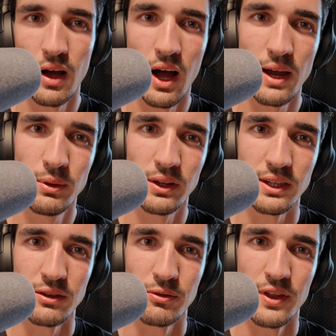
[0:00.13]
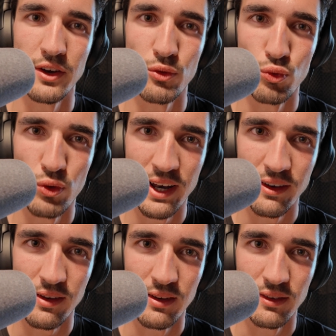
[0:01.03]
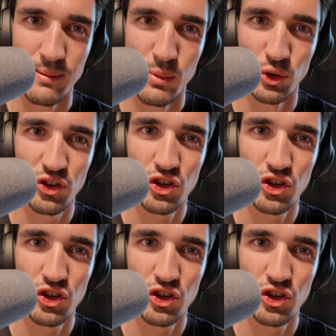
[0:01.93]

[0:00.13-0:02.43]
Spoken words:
I believe that rent is the most